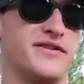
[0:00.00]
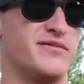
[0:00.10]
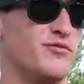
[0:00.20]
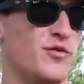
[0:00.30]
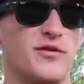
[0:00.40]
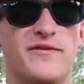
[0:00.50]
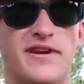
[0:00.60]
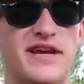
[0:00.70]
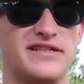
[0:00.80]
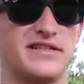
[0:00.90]
It's more
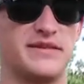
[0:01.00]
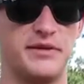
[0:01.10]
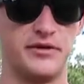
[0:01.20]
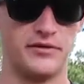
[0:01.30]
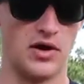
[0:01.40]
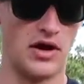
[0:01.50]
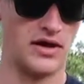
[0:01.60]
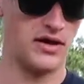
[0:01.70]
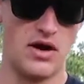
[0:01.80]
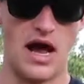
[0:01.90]
finesse on a spinning
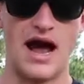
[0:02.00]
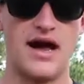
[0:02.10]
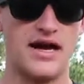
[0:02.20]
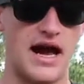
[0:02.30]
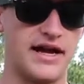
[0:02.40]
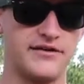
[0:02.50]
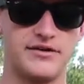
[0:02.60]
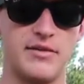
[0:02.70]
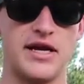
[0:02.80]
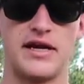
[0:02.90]
rod. But I use
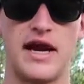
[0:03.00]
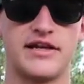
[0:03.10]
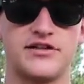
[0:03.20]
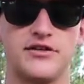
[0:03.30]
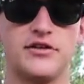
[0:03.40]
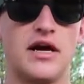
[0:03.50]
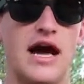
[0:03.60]
a bait caster.